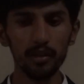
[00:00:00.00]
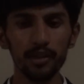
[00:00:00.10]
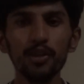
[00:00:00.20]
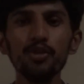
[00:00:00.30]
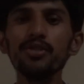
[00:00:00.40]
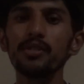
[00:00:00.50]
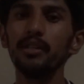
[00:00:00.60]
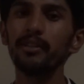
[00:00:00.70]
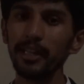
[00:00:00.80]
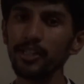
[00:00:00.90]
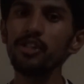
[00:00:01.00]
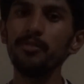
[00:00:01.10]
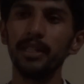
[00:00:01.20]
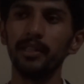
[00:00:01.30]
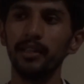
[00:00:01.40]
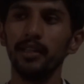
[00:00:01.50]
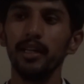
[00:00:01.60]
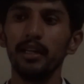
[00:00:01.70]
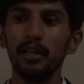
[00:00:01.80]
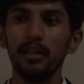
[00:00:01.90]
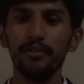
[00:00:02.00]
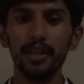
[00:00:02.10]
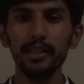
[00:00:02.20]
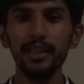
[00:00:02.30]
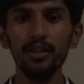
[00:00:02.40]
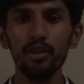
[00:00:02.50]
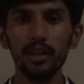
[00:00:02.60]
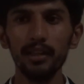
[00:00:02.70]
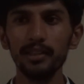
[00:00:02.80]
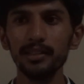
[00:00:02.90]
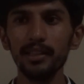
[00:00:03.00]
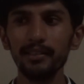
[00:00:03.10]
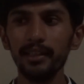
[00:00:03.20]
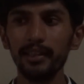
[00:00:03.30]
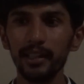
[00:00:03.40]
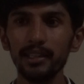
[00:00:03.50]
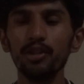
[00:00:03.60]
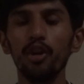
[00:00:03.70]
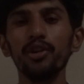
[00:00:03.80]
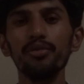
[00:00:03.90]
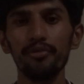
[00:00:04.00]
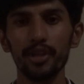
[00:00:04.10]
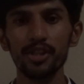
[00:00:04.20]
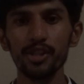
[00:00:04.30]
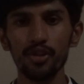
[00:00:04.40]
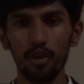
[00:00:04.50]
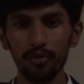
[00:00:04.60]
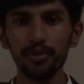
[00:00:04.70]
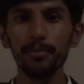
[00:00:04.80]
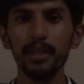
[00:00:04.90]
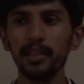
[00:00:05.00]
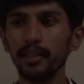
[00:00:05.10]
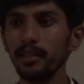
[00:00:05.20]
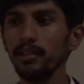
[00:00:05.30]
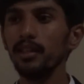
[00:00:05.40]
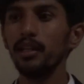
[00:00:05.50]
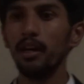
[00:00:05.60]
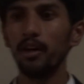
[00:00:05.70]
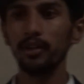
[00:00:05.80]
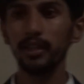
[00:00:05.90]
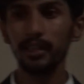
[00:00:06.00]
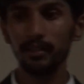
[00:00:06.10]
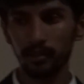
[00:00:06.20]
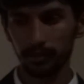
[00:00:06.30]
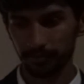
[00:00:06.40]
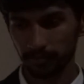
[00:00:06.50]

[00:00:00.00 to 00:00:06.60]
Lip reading: use traditional method, where they did not understand that there is a lot of wastage of the material, or the